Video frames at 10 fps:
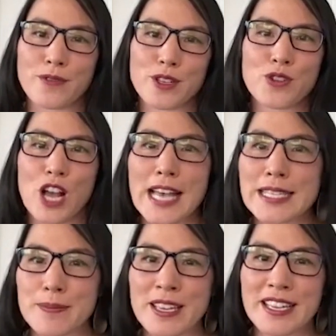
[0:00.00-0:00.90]
wife to
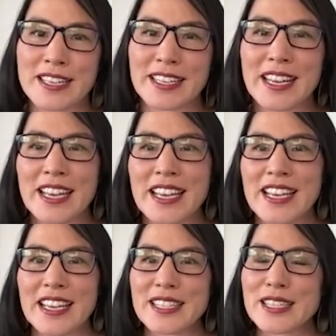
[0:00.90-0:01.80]
your husband,
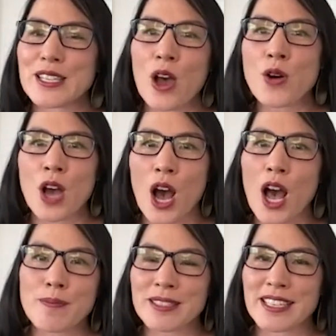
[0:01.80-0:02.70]
and it's
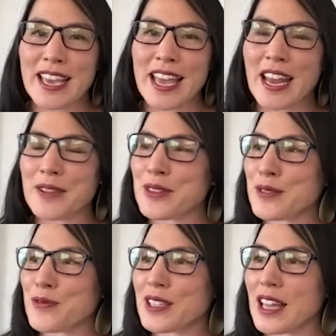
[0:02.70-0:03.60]
so complicated.
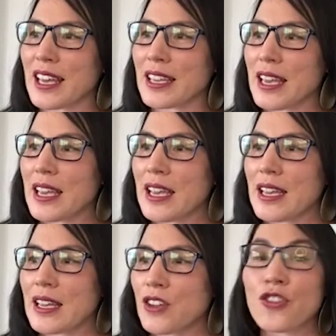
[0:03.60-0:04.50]
And I just feel like,
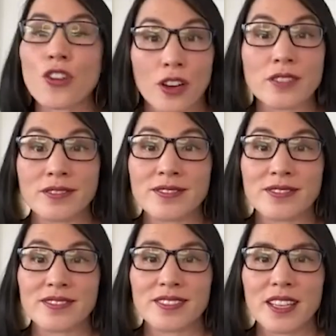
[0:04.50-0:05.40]

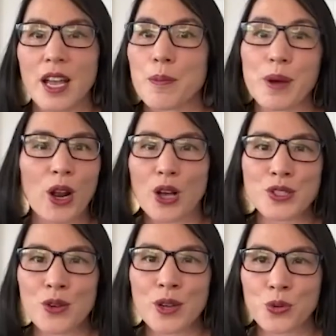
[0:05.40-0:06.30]
sure,
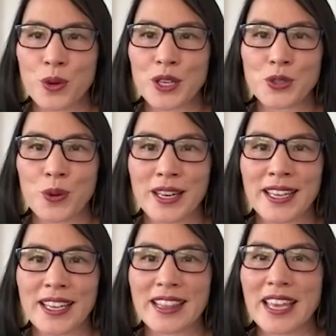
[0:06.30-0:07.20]
but also in
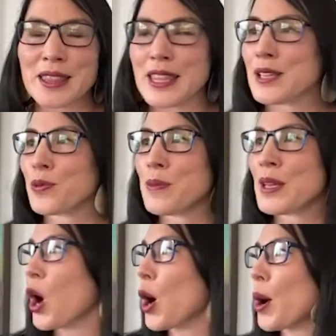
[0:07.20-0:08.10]
2020, like
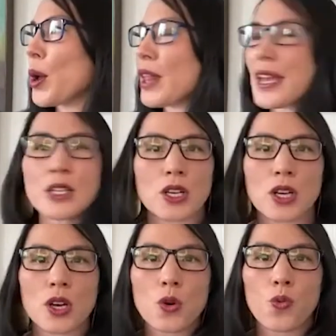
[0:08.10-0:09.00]
these women are
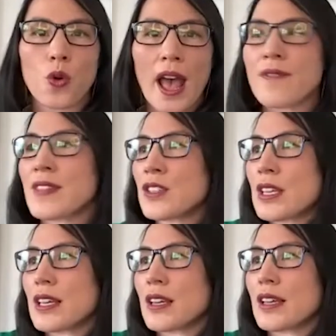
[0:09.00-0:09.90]
like
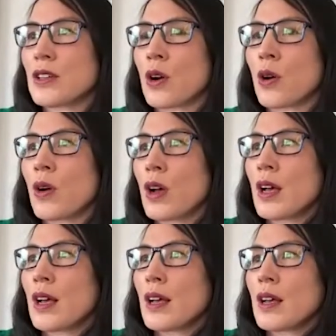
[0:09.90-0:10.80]
have these, you
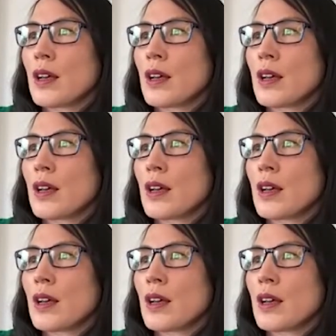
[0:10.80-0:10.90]
know,